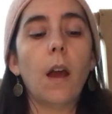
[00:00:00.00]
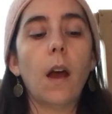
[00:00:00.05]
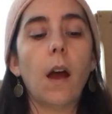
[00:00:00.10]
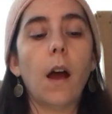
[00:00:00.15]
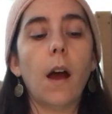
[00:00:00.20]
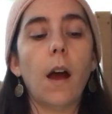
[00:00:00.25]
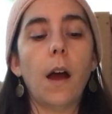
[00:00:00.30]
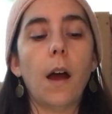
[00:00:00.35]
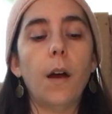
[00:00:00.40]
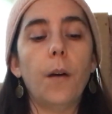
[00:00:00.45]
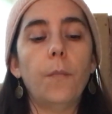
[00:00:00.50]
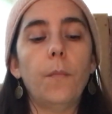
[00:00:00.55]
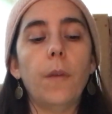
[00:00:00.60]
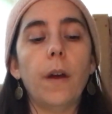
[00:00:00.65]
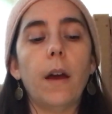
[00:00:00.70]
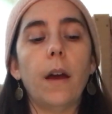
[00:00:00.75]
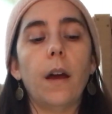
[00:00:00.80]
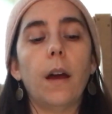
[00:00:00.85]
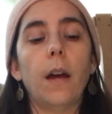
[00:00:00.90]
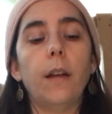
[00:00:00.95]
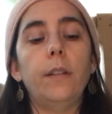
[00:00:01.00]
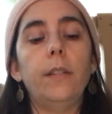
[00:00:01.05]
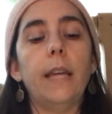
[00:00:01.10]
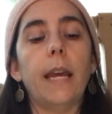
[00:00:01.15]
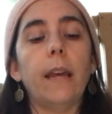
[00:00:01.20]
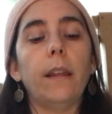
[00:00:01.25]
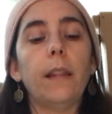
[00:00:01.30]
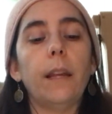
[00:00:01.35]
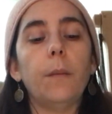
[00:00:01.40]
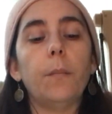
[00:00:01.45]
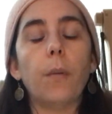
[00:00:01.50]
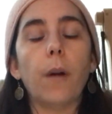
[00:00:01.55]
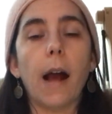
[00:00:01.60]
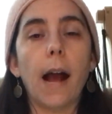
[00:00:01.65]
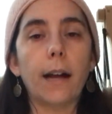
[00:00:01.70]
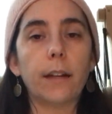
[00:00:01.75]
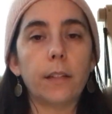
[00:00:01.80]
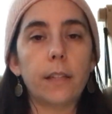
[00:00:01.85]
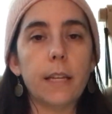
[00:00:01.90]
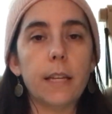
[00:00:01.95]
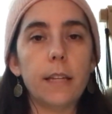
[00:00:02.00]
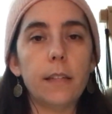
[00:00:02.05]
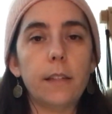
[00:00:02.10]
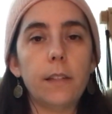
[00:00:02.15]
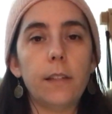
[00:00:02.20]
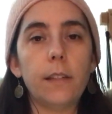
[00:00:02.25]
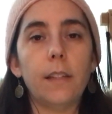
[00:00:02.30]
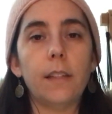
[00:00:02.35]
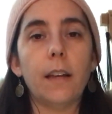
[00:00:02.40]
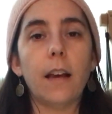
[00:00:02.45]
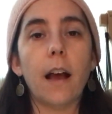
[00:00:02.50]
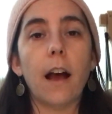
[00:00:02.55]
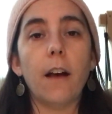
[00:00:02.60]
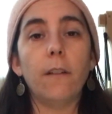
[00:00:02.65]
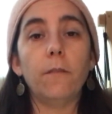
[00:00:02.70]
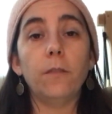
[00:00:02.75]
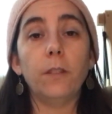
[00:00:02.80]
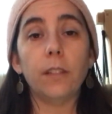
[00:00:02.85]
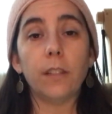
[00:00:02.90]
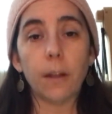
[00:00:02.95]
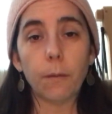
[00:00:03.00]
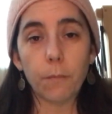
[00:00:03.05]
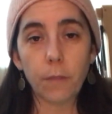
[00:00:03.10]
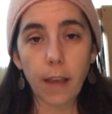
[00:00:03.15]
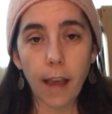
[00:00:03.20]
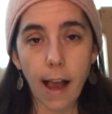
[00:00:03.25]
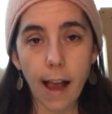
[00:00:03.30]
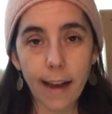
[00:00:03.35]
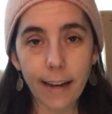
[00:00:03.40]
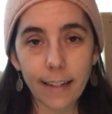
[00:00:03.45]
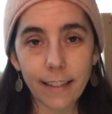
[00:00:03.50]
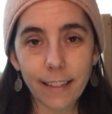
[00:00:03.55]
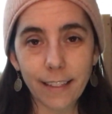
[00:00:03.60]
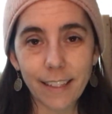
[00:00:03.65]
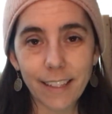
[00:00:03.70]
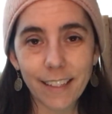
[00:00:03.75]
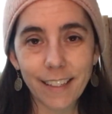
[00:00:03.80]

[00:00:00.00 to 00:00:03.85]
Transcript: A daily practice of some kind